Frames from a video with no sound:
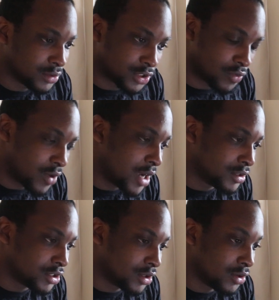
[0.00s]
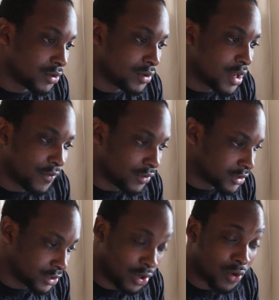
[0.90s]
Toronto
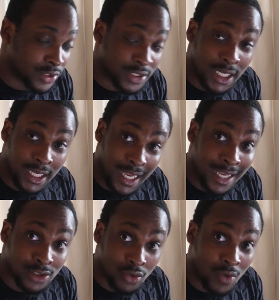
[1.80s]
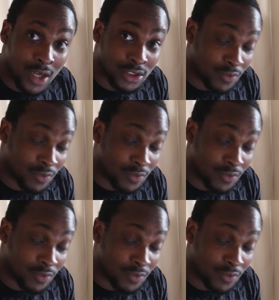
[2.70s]
versus Golden State in Toronto